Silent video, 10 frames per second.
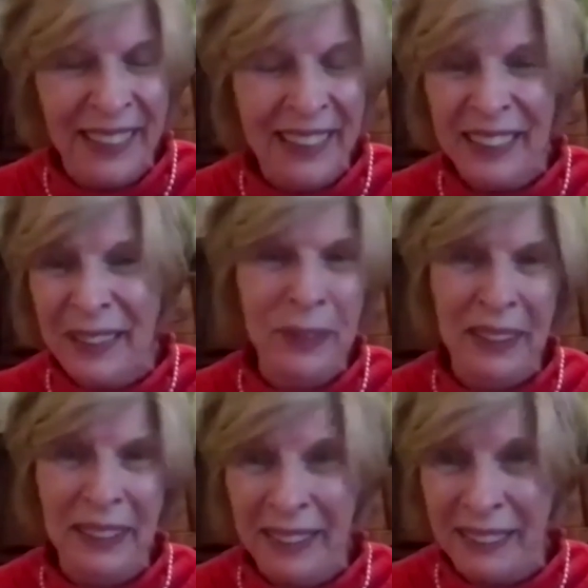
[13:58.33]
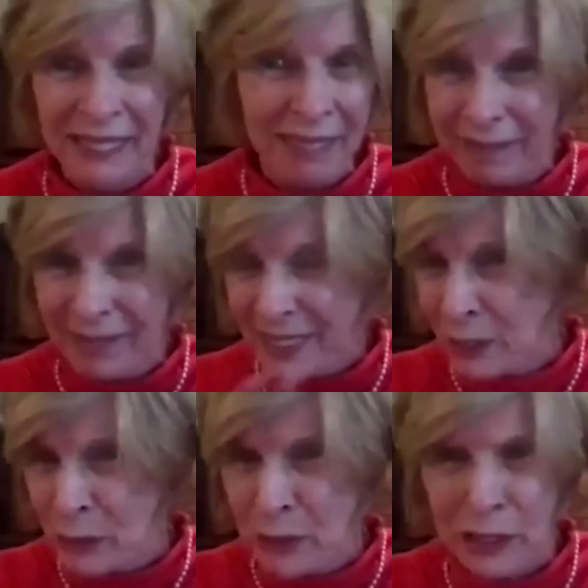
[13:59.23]
You can
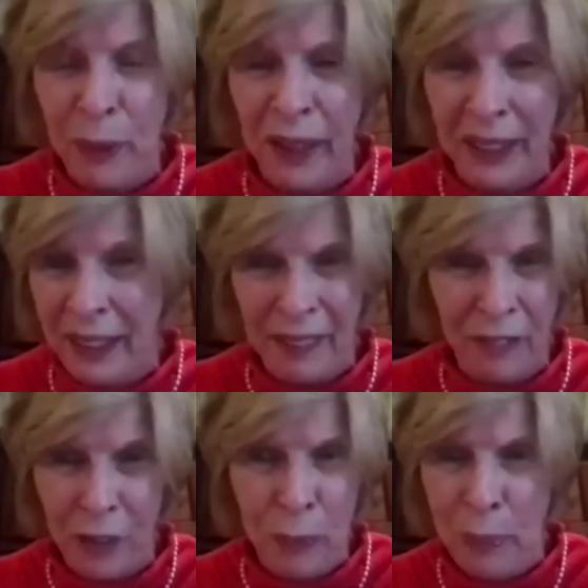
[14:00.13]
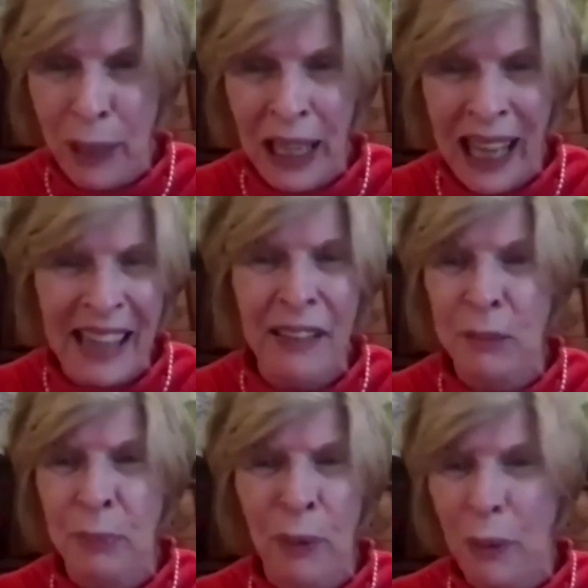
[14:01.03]
search by Verplank's
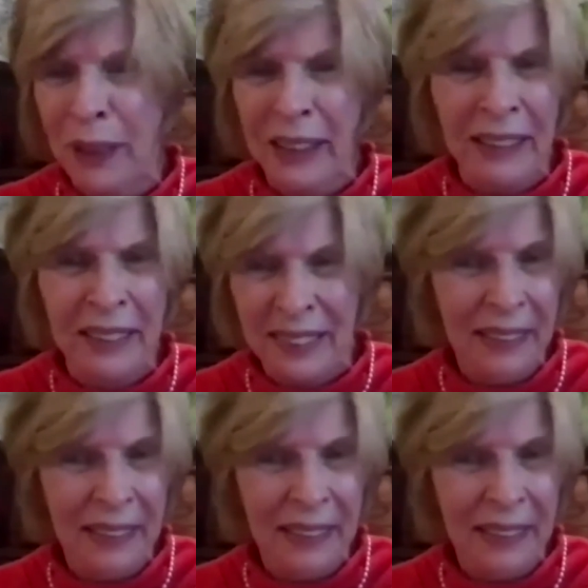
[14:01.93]
Point,